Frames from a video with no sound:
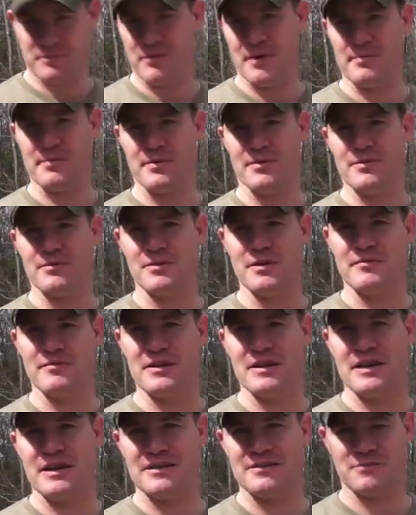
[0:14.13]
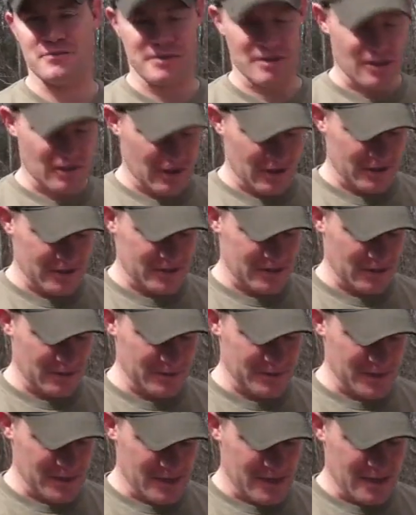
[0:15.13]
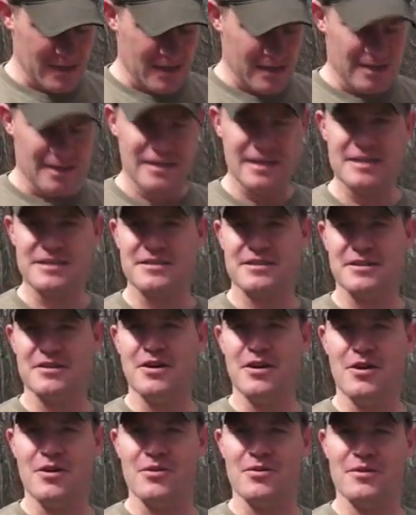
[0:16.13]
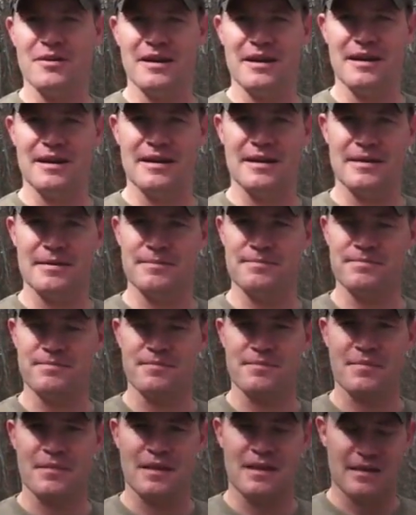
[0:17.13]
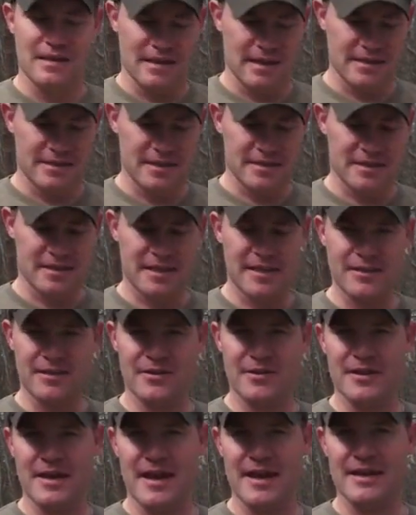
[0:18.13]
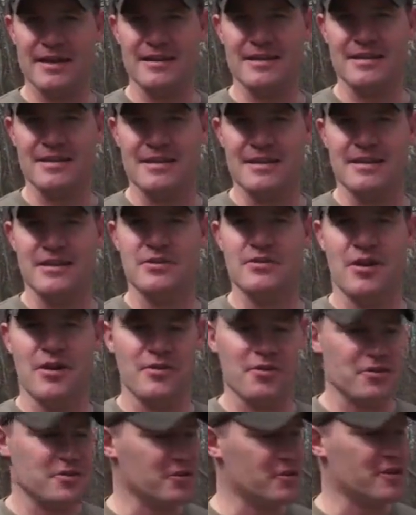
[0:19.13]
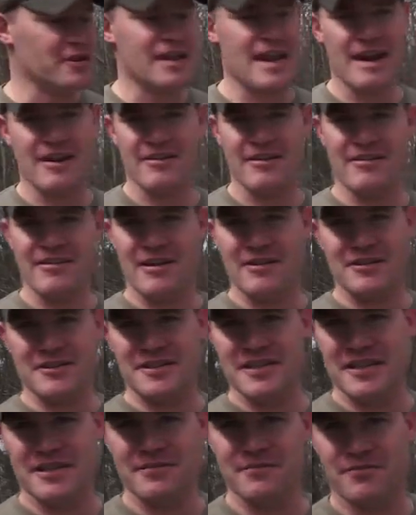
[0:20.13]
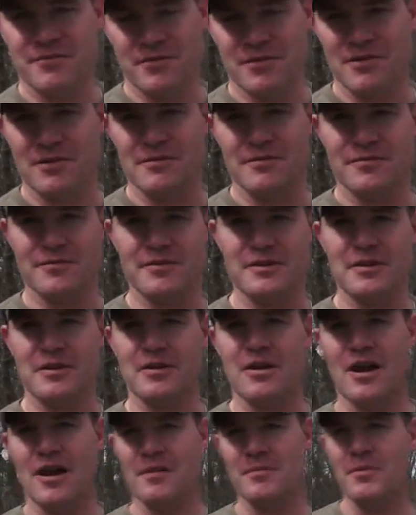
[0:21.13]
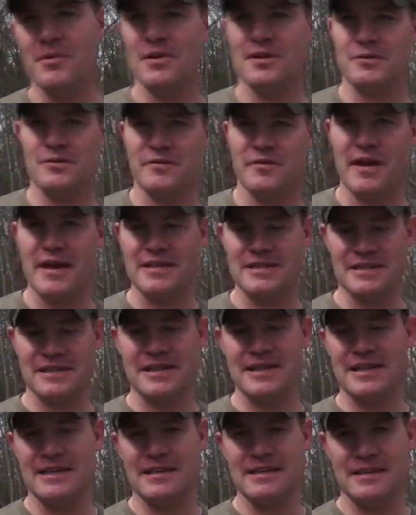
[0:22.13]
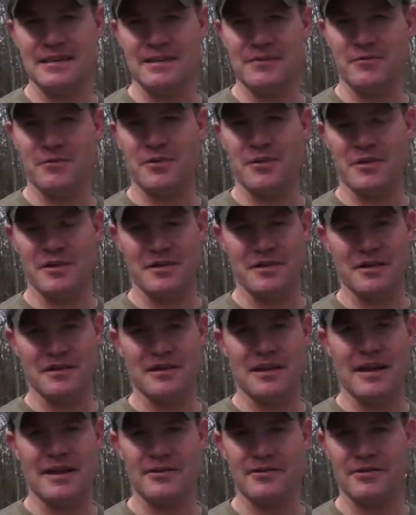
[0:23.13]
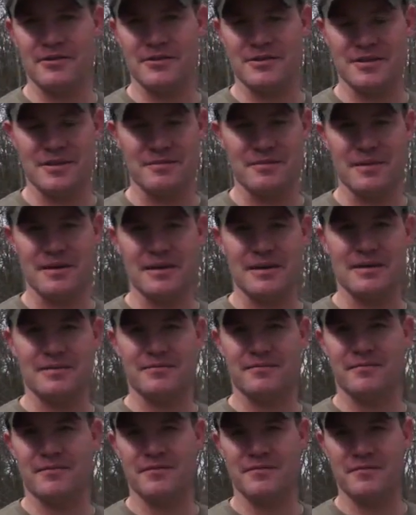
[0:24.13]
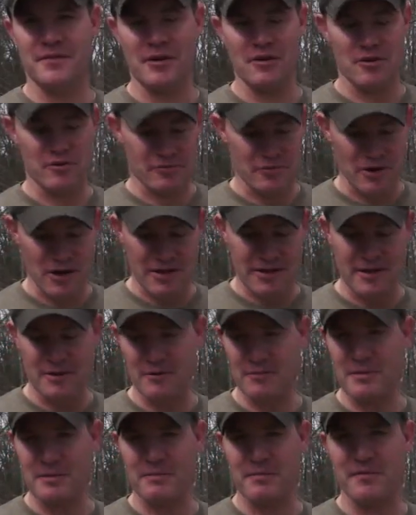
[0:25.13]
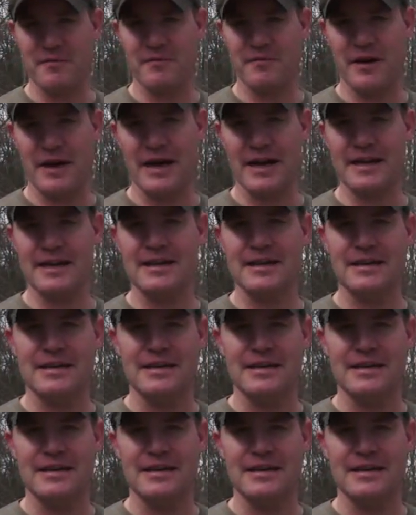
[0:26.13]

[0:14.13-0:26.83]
prepper, or whatever you guys want to call yourselves needs to know. It's a skill that, although you could carry around a tin full of, cotton balls with Vaseline, with a lighter or some ferro rod, that would be fine.